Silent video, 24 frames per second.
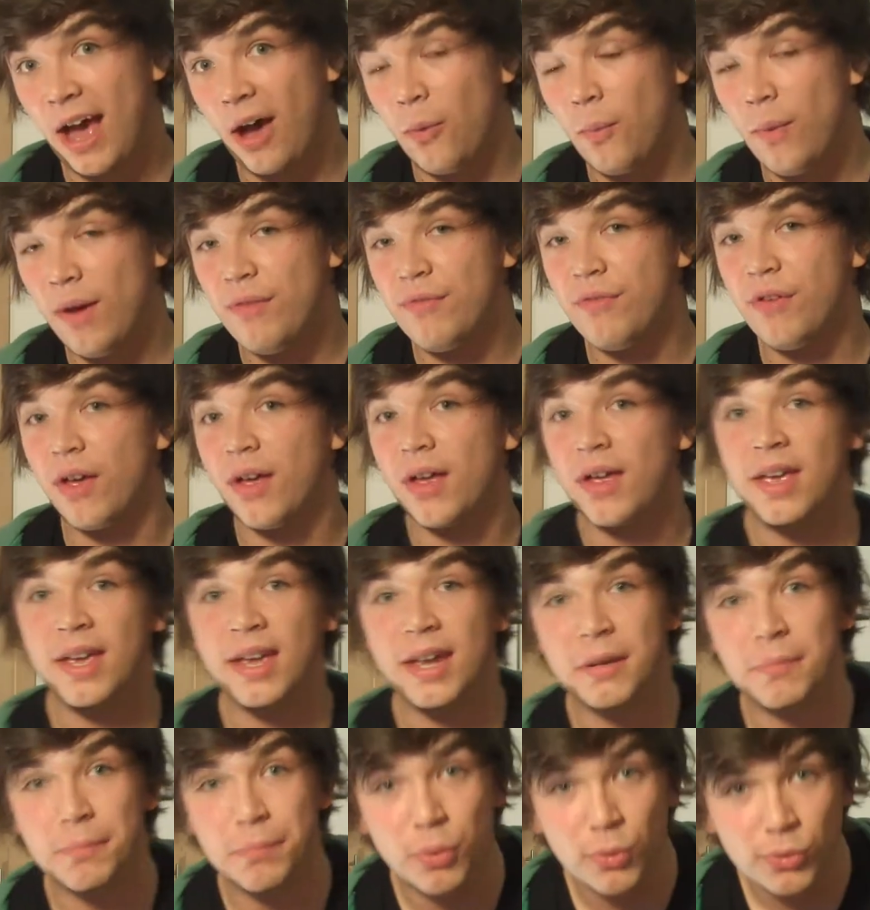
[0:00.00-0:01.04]
However,
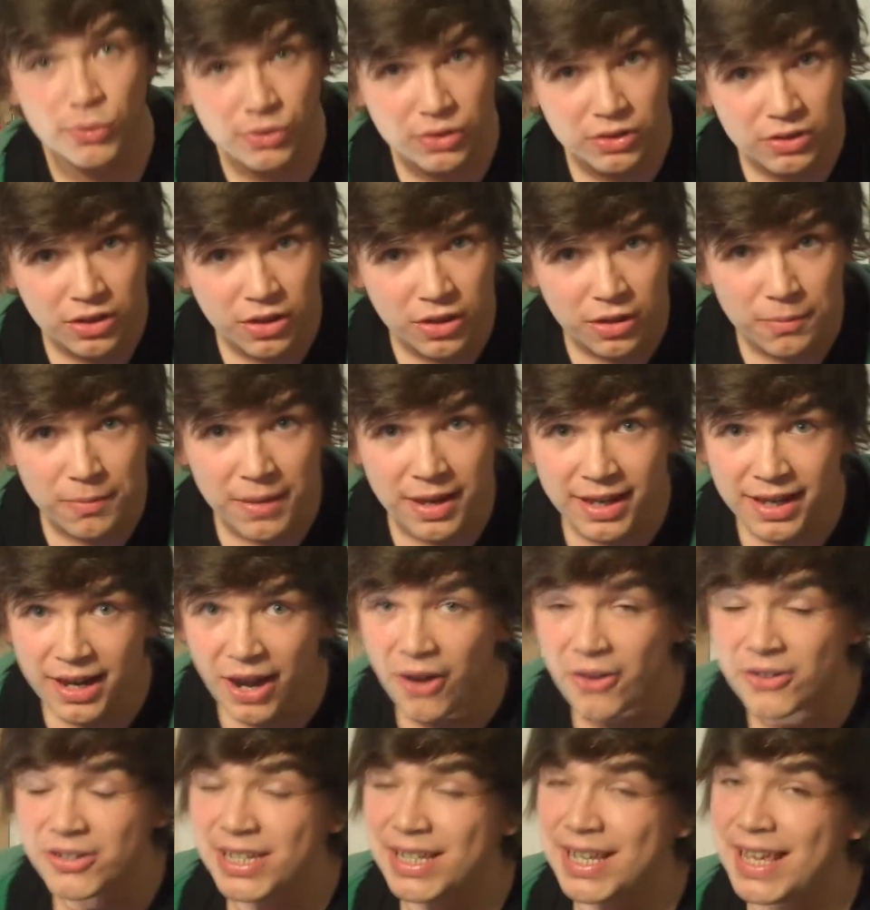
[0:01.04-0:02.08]
in Portal 2, the main
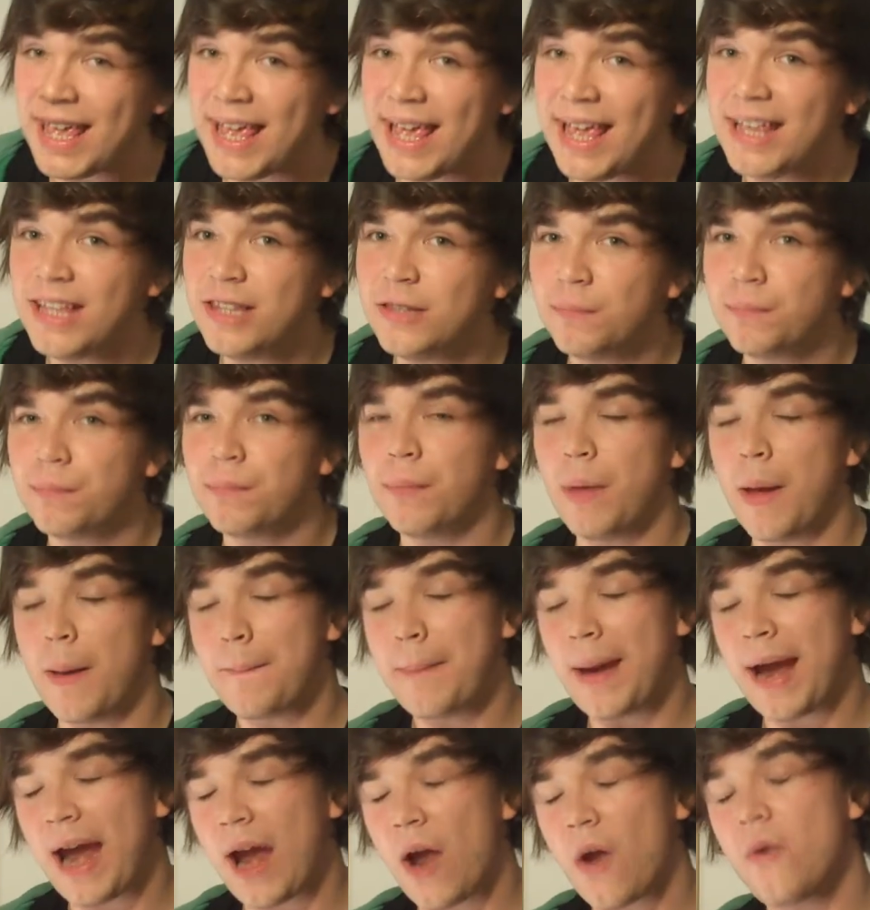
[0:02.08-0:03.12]
character is
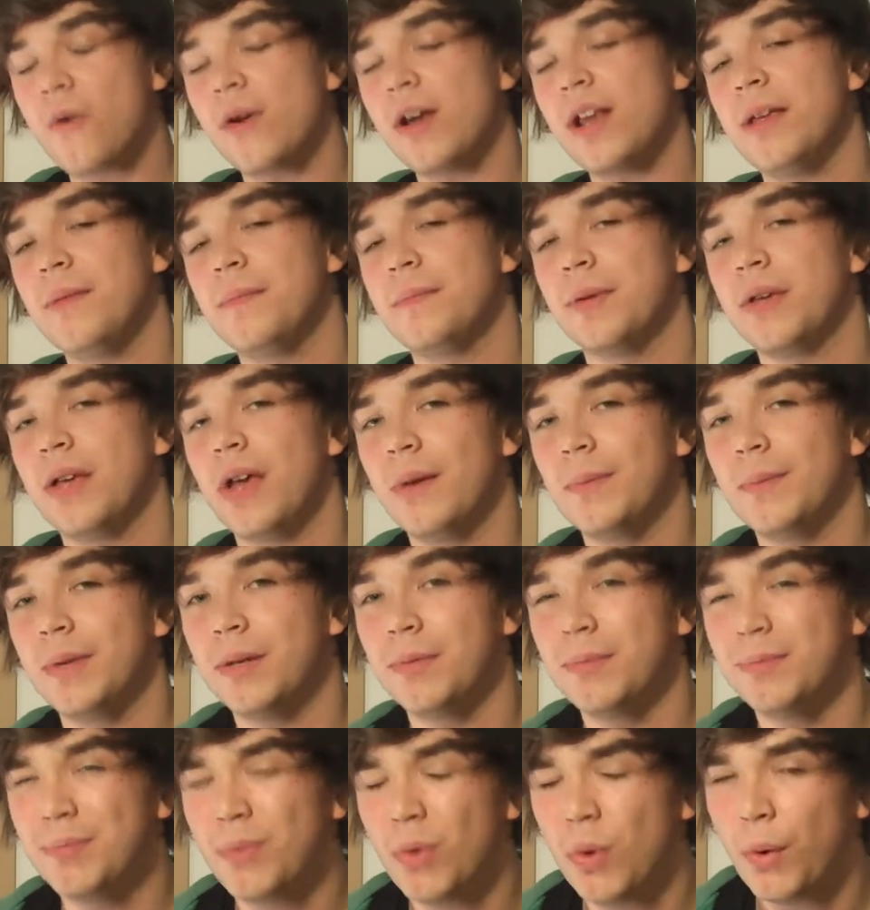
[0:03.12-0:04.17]
apparently becoming
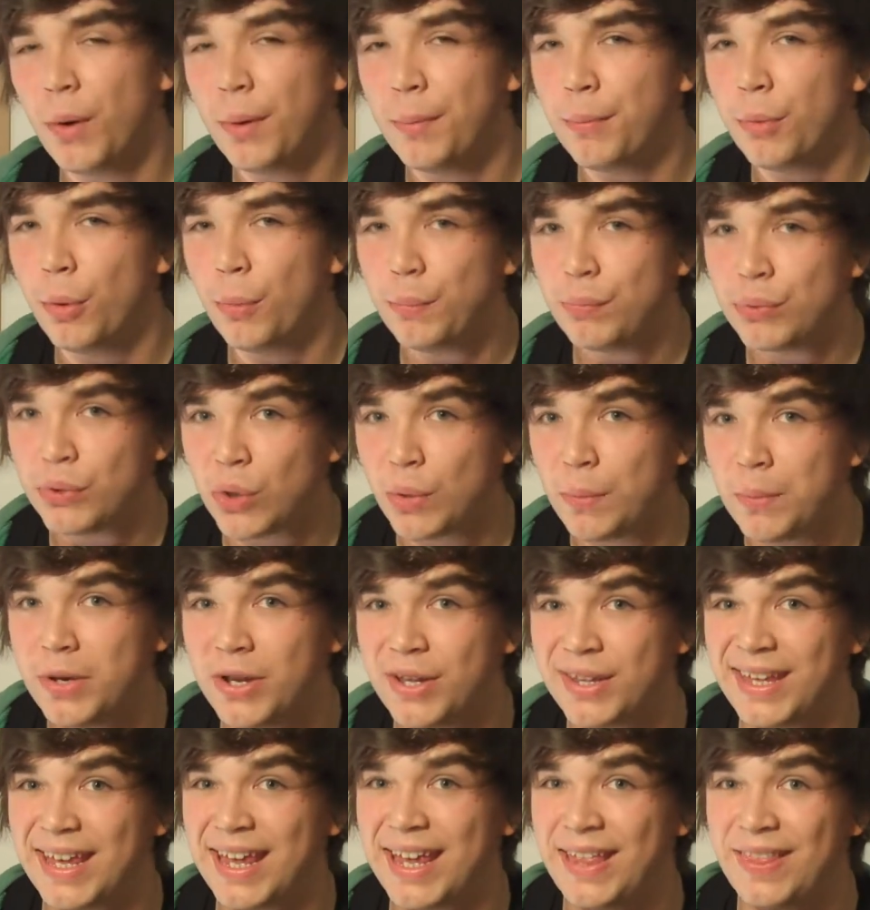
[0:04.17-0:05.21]
more and more
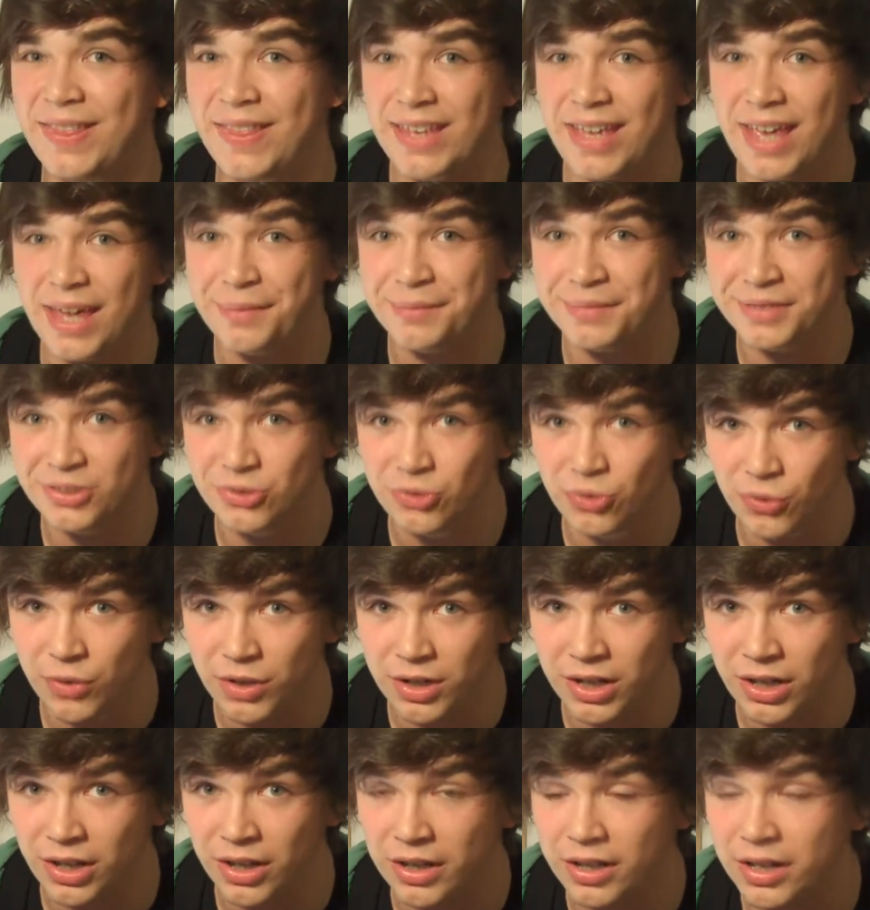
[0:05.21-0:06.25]
prominent in the game's
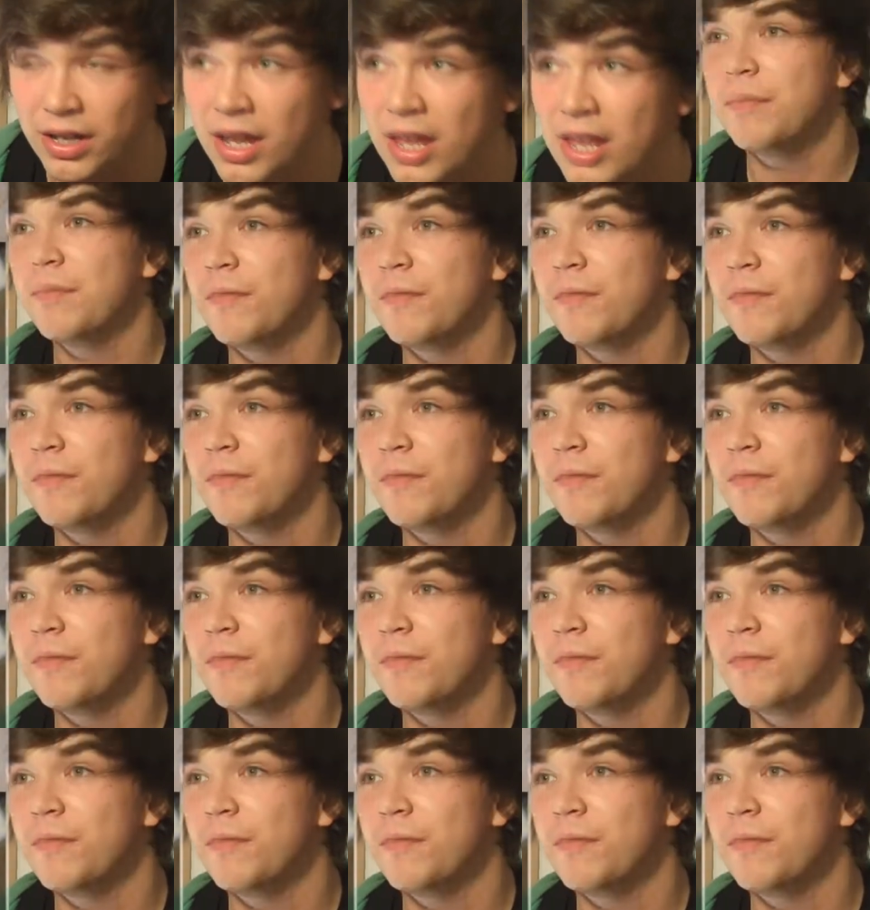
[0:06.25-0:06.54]
storyline.